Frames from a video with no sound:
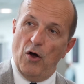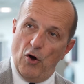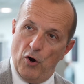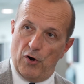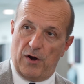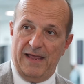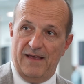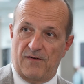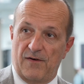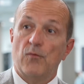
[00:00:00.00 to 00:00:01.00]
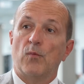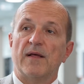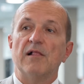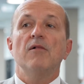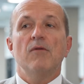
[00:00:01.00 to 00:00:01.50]
earlier,
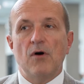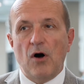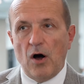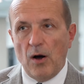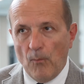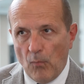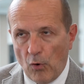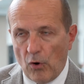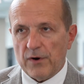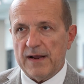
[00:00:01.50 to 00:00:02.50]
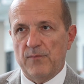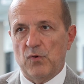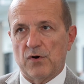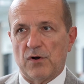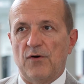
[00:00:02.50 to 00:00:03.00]
will more and
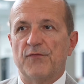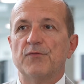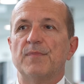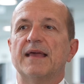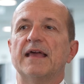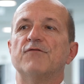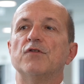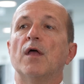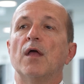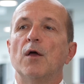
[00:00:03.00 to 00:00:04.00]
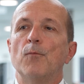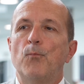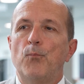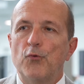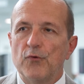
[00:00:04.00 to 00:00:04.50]
more often be given
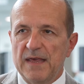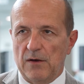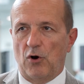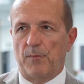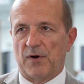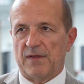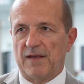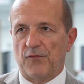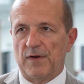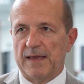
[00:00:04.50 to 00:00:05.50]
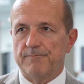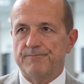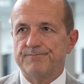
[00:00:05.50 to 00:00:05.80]
pre-operatively.